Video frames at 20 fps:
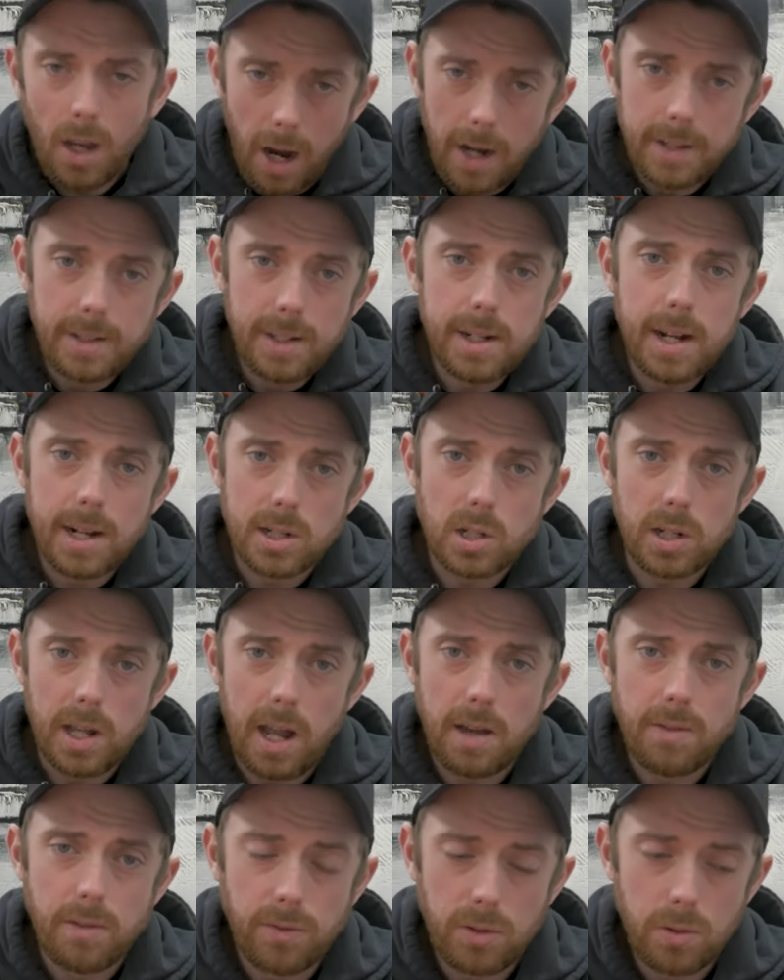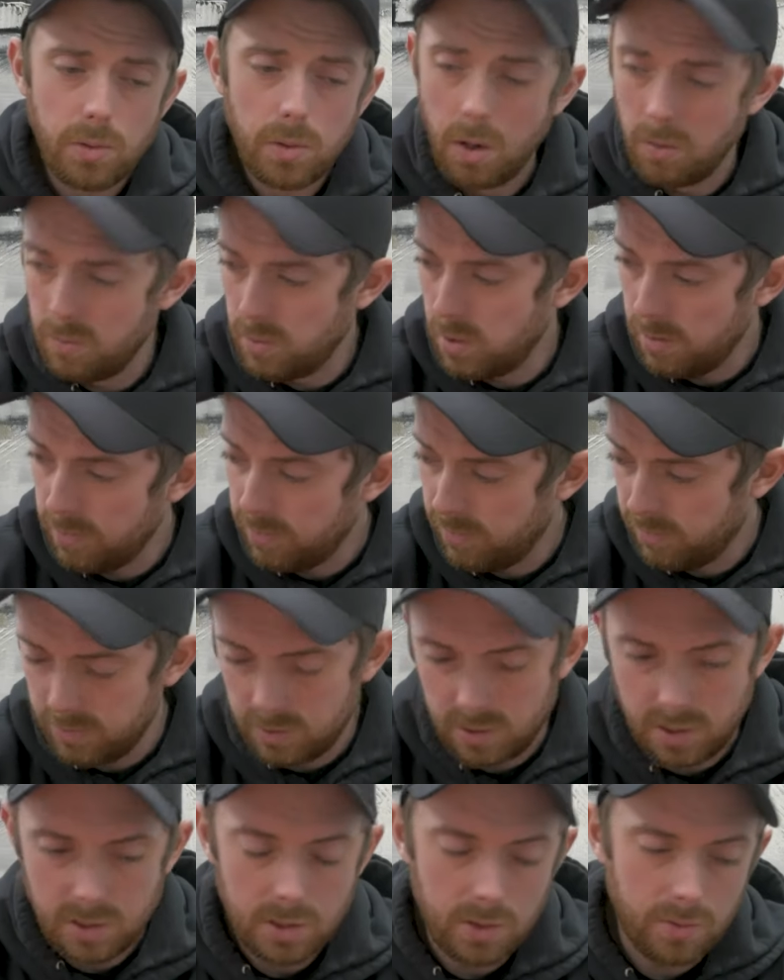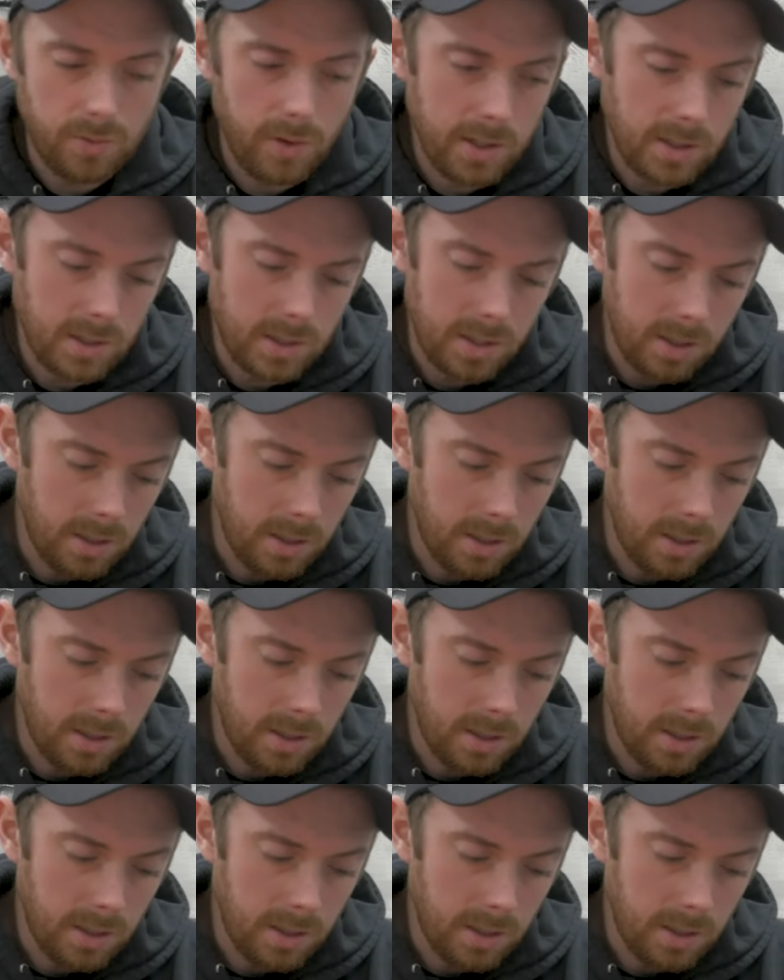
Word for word: I did actually have a few notes, I've since erased